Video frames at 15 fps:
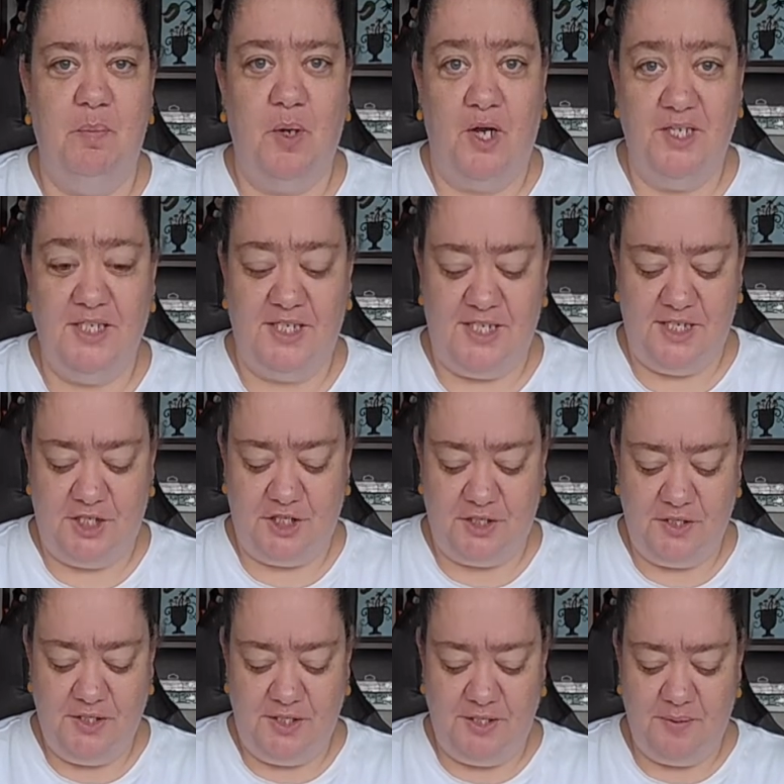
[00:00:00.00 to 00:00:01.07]

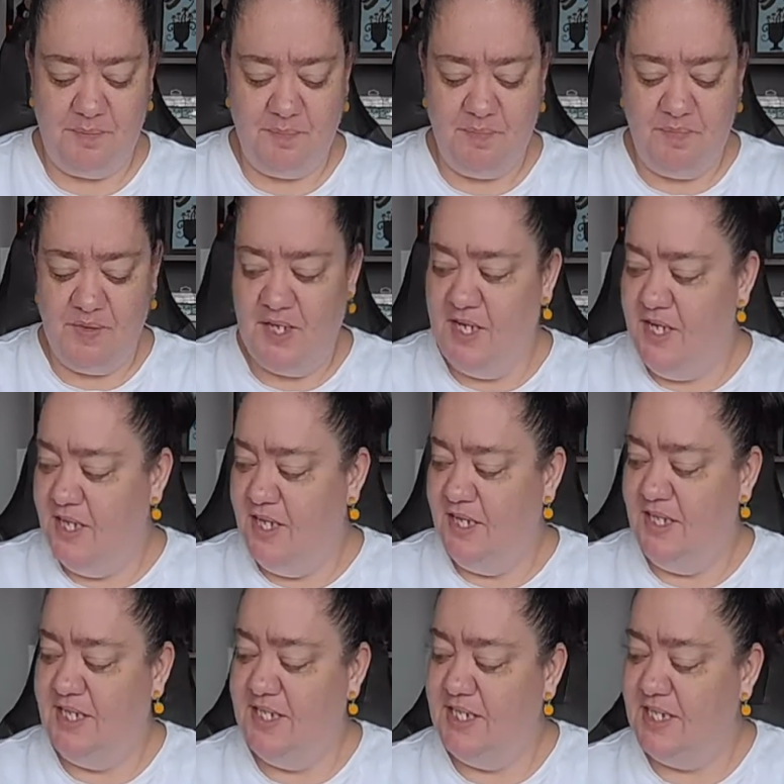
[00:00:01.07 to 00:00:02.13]
BosStitchers.
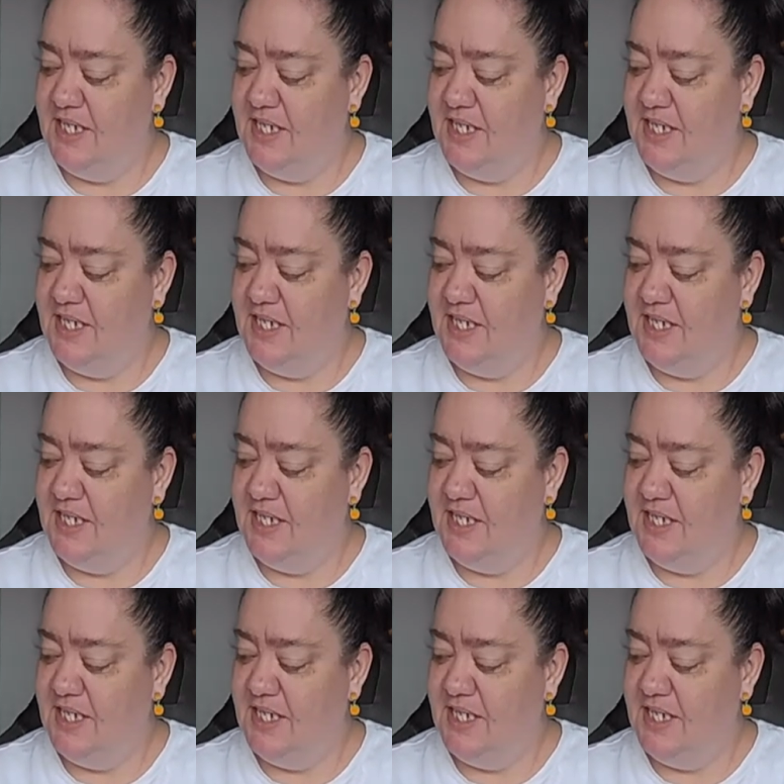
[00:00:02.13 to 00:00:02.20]
This